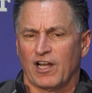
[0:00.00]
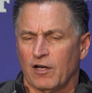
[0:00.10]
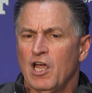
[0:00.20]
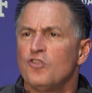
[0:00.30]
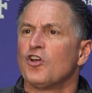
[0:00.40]

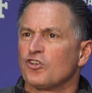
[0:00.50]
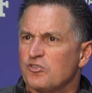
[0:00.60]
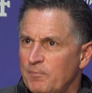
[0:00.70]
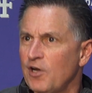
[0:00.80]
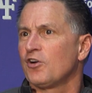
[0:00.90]
They're
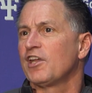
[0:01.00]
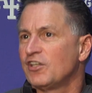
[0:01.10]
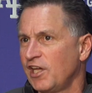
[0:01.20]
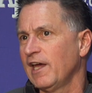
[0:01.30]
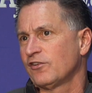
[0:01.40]

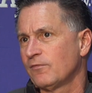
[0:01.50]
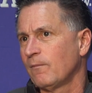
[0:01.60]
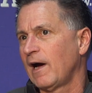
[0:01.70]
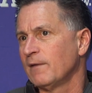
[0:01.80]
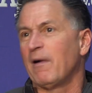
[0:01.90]
spirited kids
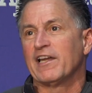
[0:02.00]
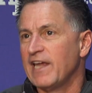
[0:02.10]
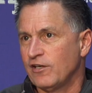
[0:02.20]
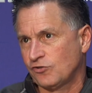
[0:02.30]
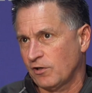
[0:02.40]
by
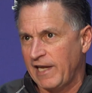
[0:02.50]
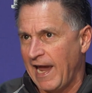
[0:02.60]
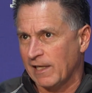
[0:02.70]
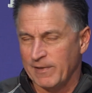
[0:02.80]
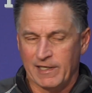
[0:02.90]
nature,
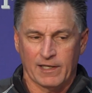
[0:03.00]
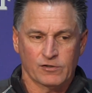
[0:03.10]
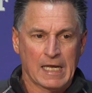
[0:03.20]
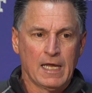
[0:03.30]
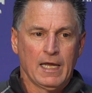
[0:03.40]
academy
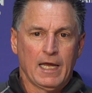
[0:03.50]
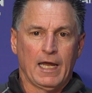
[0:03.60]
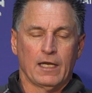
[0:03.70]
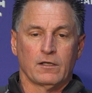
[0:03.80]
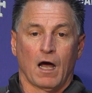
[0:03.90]
kids.
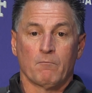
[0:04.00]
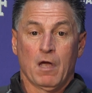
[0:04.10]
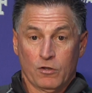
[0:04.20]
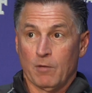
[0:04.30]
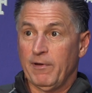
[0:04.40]
And
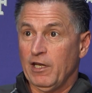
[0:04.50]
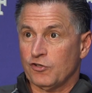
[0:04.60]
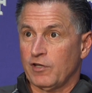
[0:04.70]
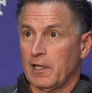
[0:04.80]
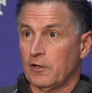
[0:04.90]
the
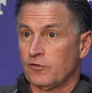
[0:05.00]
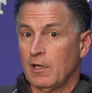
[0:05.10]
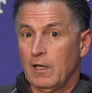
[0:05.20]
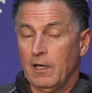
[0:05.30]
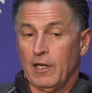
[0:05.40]
biggest thing
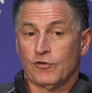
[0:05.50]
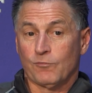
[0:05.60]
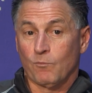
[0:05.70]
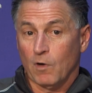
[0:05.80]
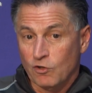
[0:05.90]

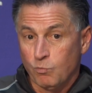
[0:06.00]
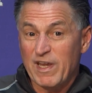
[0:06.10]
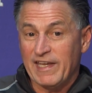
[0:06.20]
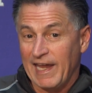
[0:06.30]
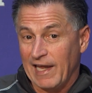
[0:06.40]
is
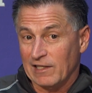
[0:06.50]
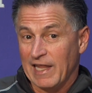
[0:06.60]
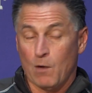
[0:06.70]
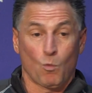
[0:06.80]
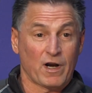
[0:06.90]
we can't
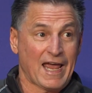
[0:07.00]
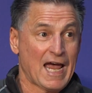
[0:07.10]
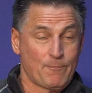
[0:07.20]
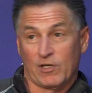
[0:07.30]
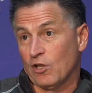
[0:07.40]
let what
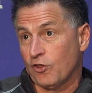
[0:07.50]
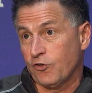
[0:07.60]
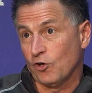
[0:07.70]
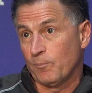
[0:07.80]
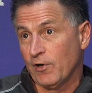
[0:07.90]
happened in the
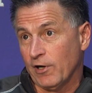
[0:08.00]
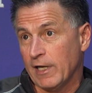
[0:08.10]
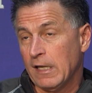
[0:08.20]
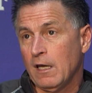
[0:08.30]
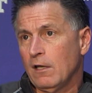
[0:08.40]
third
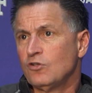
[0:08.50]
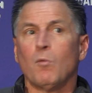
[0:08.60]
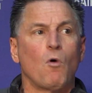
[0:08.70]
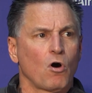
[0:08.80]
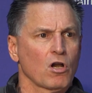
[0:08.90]
period
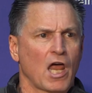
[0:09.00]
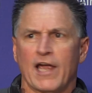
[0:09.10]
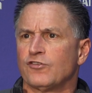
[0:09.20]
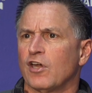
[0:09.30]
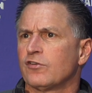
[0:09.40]

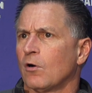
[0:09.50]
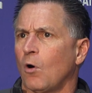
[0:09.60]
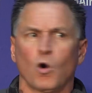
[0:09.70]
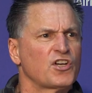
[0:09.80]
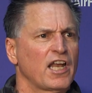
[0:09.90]
demoralize us
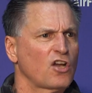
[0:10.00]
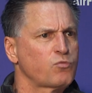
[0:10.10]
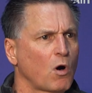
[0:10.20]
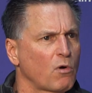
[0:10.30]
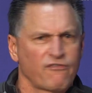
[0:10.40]
or get
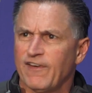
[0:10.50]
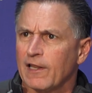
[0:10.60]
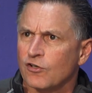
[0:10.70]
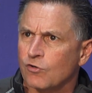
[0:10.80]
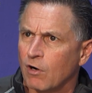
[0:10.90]
us where we're
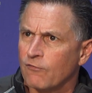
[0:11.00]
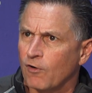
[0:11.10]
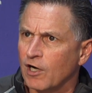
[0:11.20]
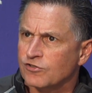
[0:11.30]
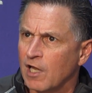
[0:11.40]
feeling sorry
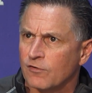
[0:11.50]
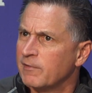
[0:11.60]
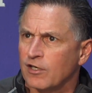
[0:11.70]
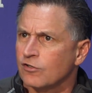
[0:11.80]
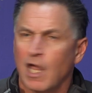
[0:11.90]
for ourselves,
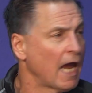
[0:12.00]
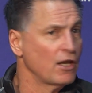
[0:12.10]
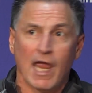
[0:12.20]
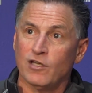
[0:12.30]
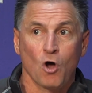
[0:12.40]
because
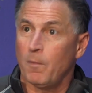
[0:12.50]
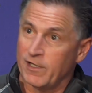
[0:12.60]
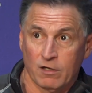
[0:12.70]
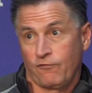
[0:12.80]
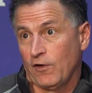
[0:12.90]
ain't
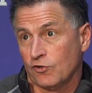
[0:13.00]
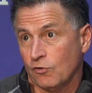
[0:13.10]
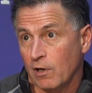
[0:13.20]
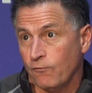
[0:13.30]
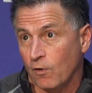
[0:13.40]
nobody going to feel
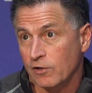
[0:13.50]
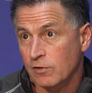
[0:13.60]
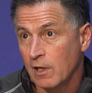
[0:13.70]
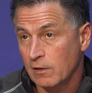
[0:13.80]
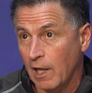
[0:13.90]
sorry for
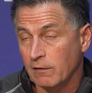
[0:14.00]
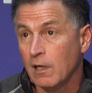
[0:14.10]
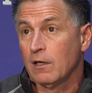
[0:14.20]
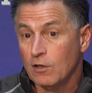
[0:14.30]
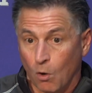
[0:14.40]
us. Like,
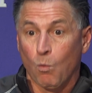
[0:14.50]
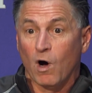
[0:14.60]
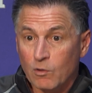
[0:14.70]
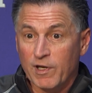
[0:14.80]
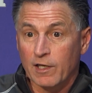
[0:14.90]
you know,
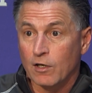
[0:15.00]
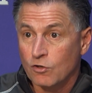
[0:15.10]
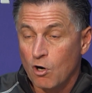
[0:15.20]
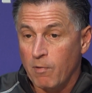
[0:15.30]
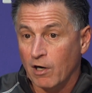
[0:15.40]
what are we going to
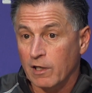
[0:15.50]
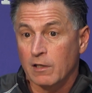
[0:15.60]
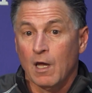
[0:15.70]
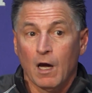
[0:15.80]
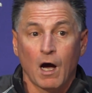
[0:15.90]
do about
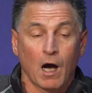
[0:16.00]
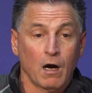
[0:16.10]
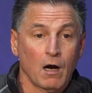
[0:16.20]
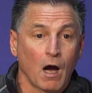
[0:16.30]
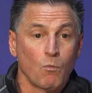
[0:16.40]
it?
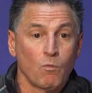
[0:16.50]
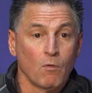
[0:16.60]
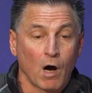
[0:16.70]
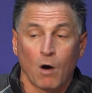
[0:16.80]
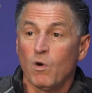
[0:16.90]

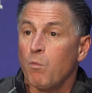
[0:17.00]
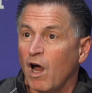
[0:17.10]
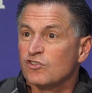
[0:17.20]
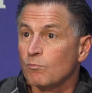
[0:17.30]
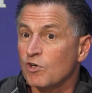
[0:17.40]
We
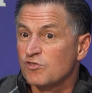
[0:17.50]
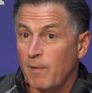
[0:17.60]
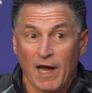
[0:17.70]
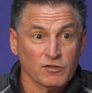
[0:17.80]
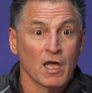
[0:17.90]
want some
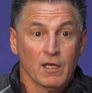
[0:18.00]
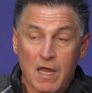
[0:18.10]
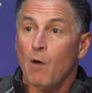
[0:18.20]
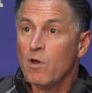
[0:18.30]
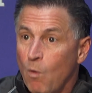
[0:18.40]
respect.
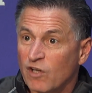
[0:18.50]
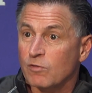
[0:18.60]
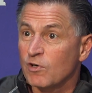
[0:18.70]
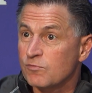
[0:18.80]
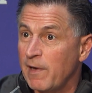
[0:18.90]
Yeah, we want
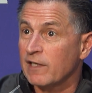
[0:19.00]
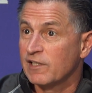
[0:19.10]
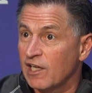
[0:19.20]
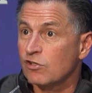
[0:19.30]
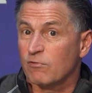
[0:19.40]
some respect.
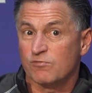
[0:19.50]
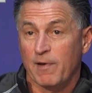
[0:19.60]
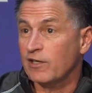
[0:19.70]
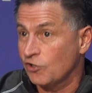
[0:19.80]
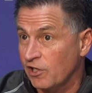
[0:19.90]
To get some
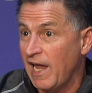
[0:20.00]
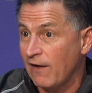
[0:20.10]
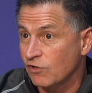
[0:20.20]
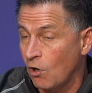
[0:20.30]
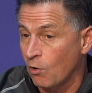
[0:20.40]
respect, you're going to
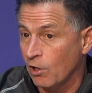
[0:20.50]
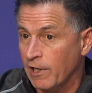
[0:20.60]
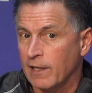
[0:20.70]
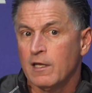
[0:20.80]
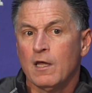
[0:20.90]
have to go
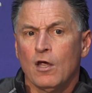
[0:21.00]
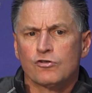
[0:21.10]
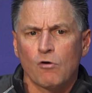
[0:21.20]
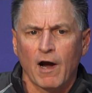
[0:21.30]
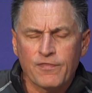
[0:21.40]
earn it.
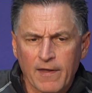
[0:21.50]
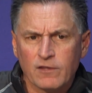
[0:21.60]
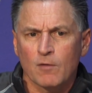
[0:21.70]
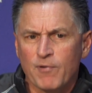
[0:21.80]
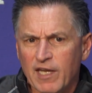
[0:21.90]
So I
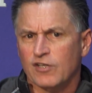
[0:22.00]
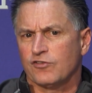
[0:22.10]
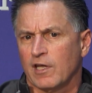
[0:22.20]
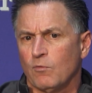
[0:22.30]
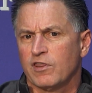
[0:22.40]
think the
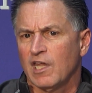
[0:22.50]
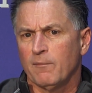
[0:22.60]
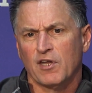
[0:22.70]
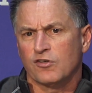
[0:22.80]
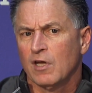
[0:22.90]
biggest thing with
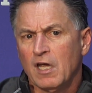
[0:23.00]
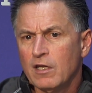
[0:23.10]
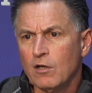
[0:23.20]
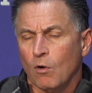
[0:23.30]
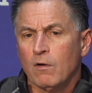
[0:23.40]
them is,
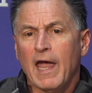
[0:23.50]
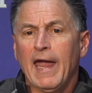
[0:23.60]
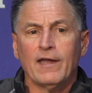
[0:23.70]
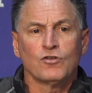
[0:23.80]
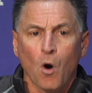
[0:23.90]
you know,
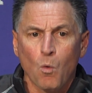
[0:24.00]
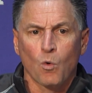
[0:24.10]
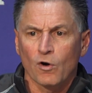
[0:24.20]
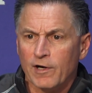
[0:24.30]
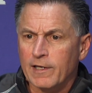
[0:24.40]
hey, don't
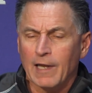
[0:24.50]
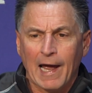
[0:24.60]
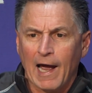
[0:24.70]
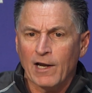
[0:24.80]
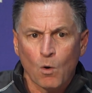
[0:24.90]
worry.
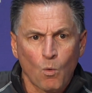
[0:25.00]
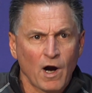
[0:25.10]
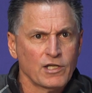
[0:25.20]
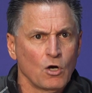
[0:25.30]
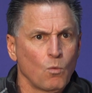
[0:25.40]
I don't
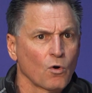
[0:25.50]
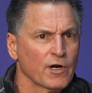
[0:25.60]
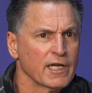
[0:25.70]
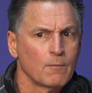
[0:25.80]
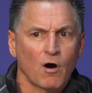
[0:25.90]
want you
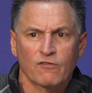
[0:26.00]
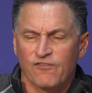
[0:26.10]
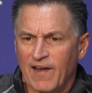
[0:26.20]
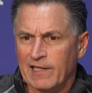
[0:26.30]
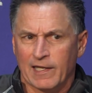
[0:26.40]
worrying about
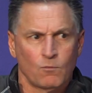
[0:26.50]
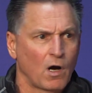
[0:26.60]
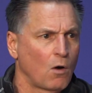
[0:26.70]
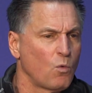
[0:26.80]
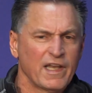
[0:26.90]
failing.
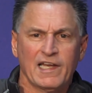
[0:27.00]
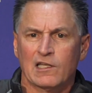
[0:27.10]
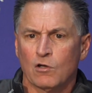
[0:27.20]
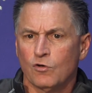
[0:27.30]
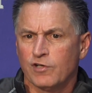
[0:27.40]
Winning
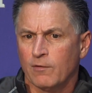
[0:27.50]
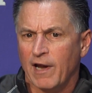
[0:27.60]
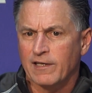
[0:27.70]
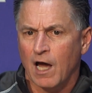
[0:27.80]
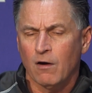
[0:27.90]
and losing
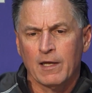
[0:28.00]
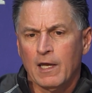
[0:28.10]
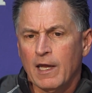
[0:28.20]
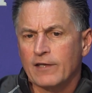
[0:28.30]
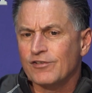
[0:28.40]
right now,
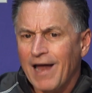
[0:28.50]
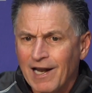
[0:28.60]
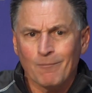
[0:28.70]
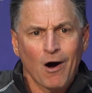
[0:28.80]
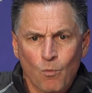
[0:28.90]
it's
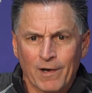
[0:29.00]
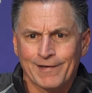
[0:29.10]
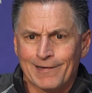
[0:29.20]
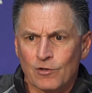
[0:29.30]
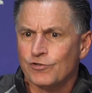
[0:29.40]
not about
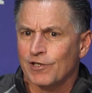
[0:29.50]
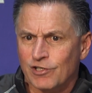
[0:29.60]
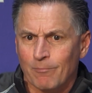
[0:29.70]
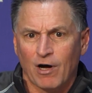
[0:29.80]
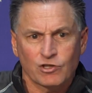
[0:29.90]
winning and losing.
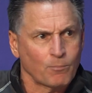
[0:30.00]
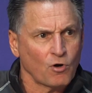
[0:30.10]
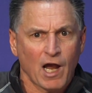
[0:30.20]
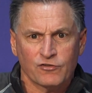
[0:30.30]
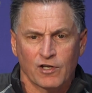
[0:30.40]
It's about the
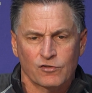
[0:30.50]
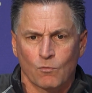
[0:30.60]
process.